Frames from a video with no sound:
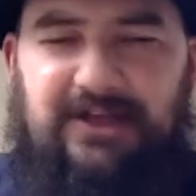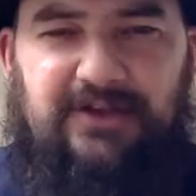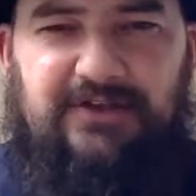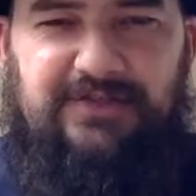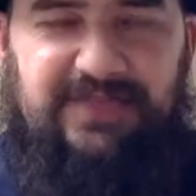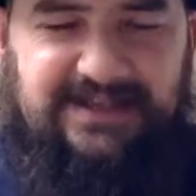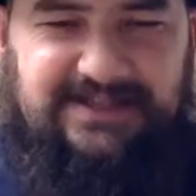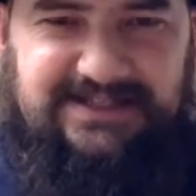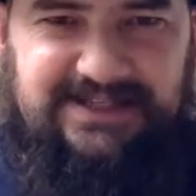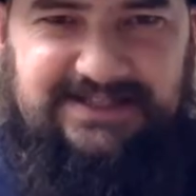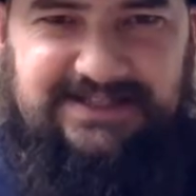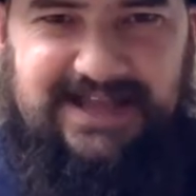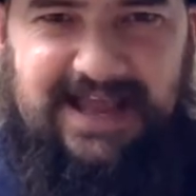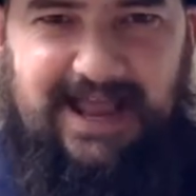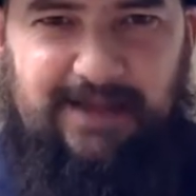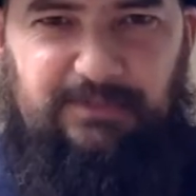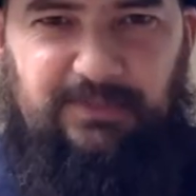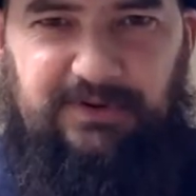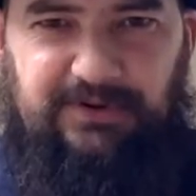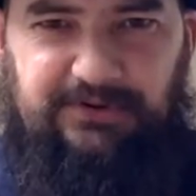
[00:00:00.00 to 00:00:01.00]
this has
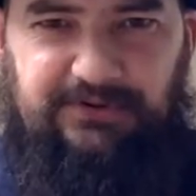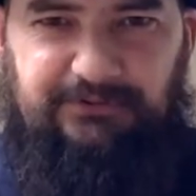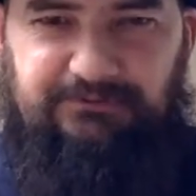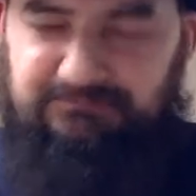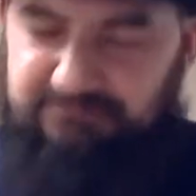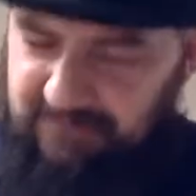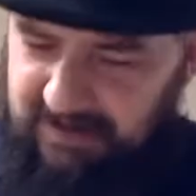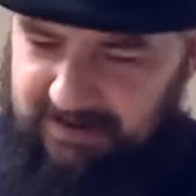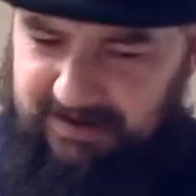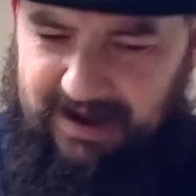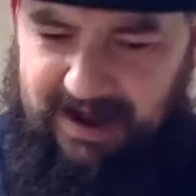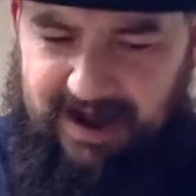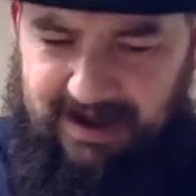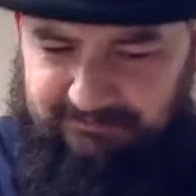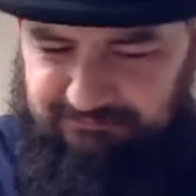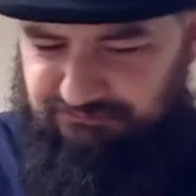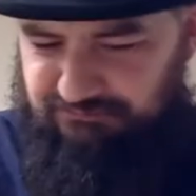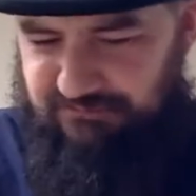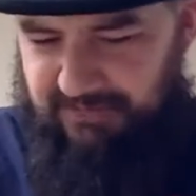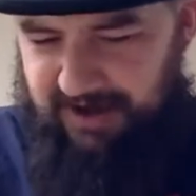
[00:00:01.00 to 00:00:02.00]
happened.
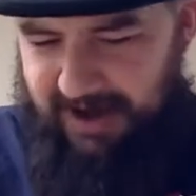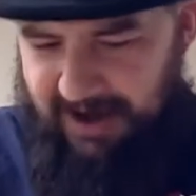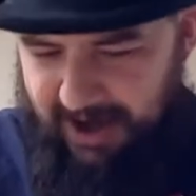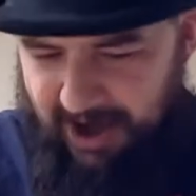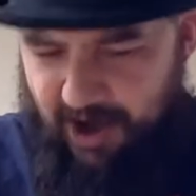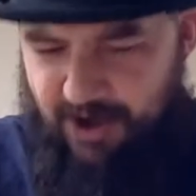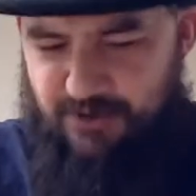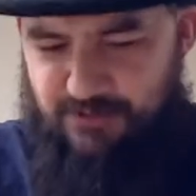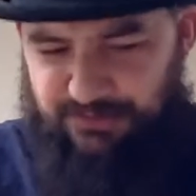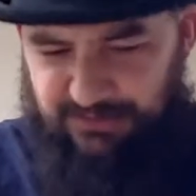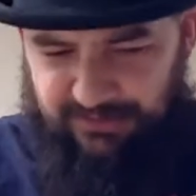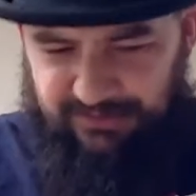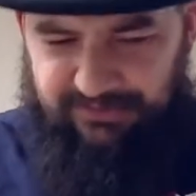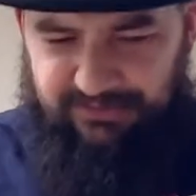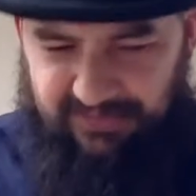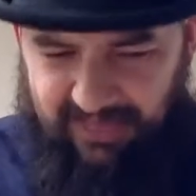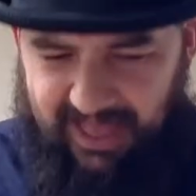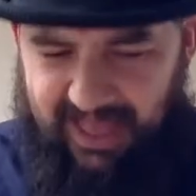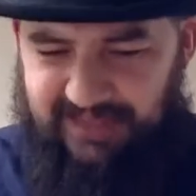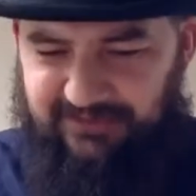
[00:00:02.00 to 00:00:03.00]
I hope that
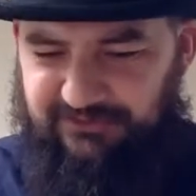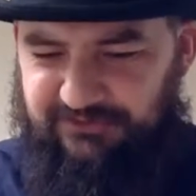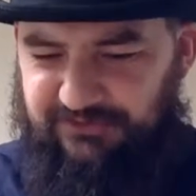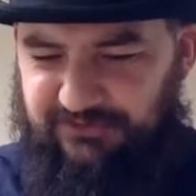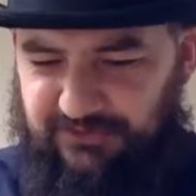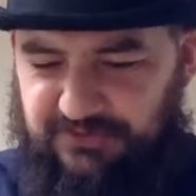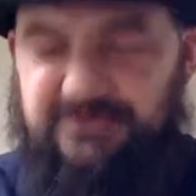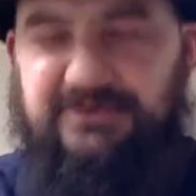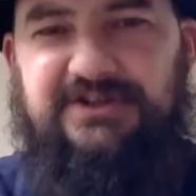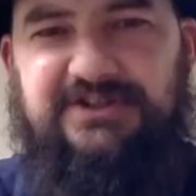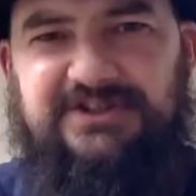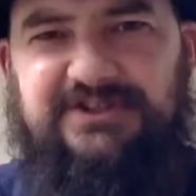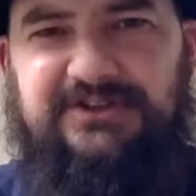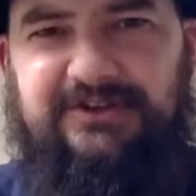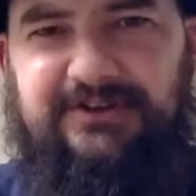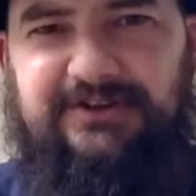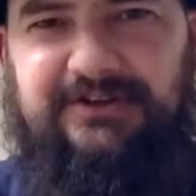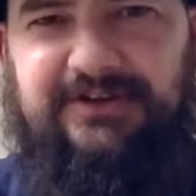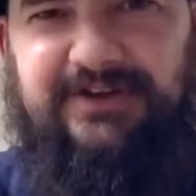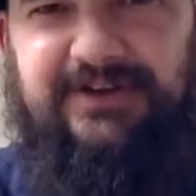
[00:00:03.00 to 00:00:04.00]
that's
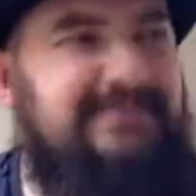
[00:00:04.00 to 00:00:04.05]
understood.